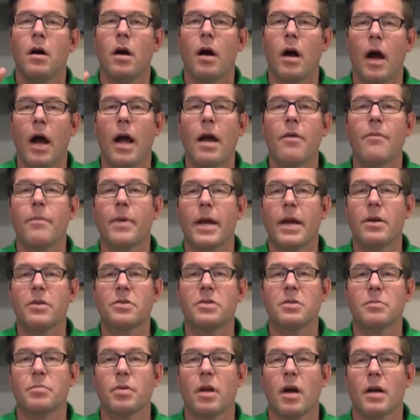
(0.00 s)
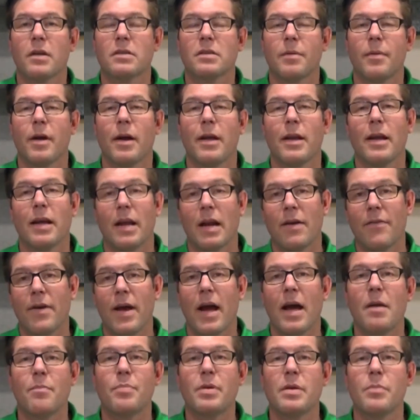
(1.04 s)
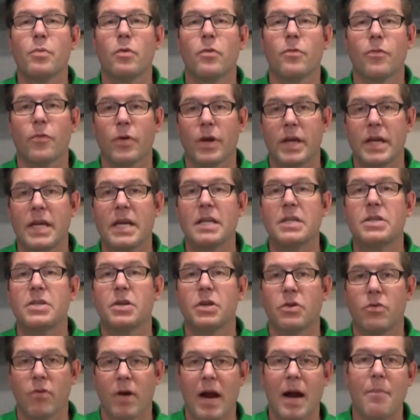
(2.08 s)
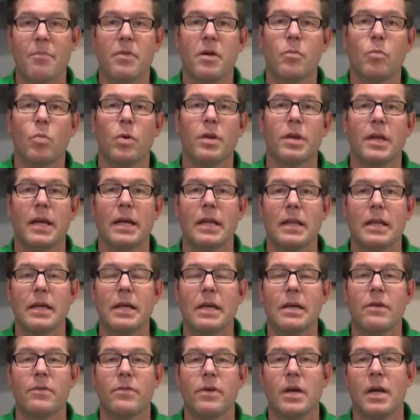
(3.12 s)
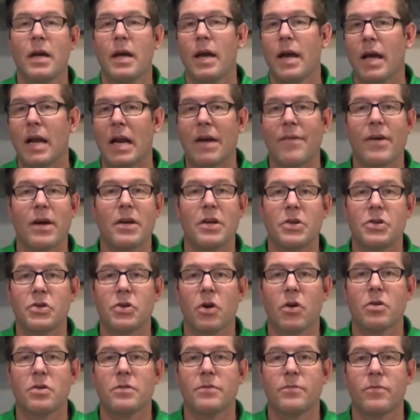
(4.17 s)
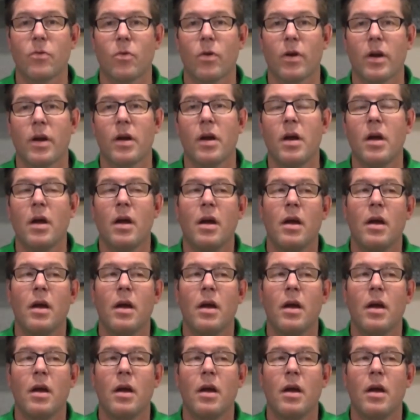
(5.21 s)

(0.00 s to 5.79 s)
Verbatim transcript: I have Andersen blocks on mine and I've had people forget to grab them when they leave and I've had to charge them for it.